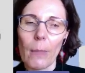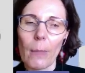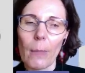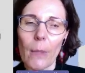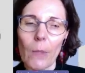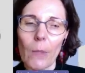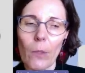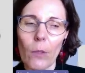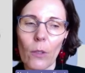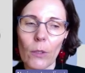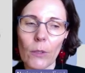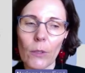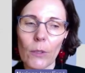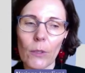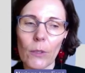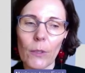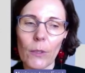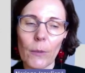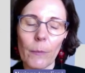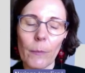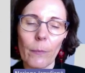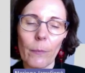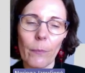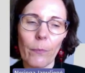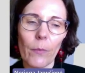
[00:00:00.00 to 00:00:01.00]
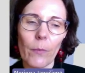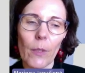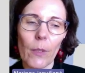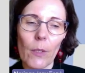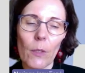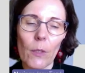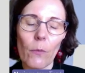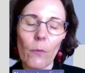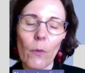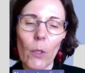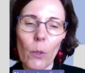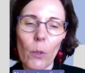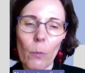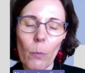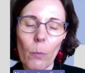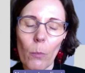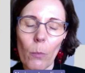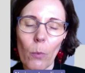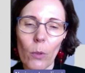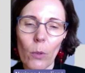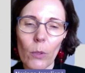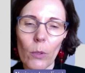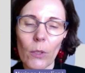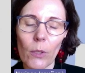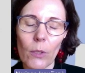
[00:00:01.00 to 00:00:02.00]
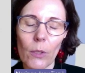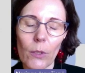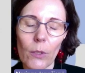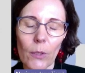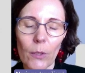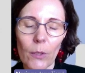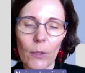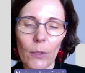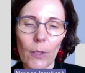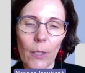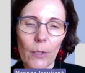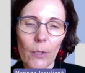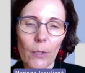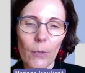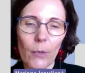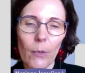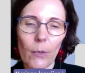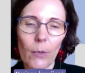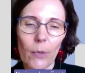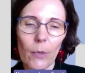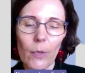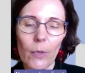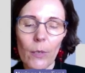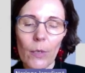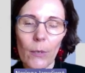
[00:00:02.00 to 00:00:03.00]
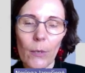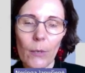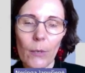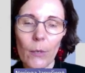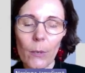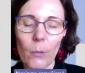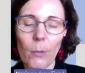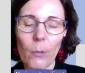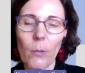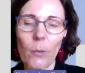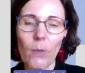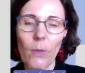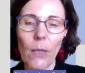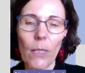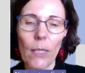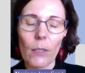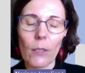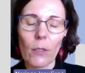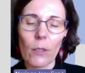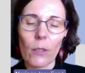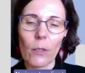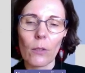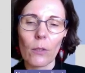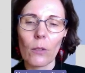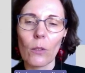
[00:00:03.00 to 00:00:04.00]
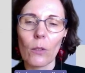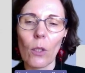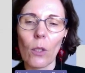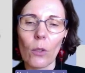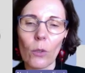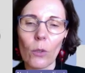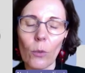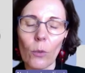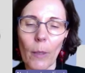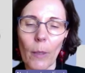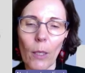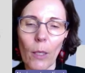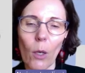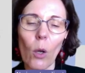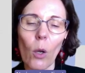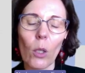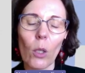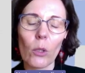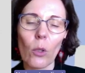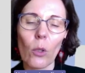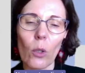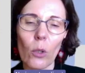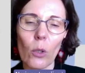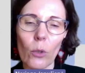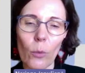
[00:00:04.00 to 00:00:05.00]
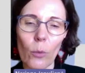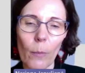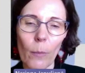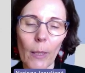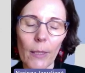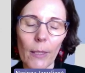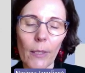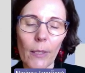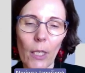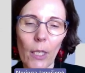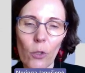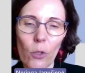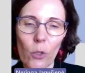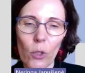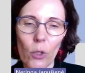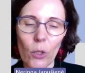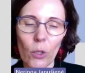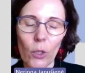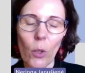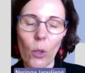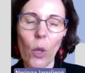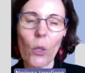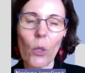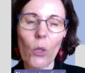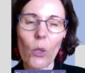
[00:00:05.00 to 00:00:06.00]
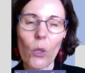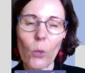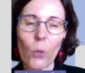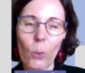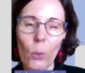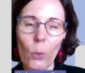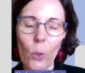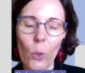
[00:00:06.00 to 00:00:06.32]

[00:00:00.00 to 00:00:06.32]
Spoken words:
because it's very important, as you see, to provide all documentation on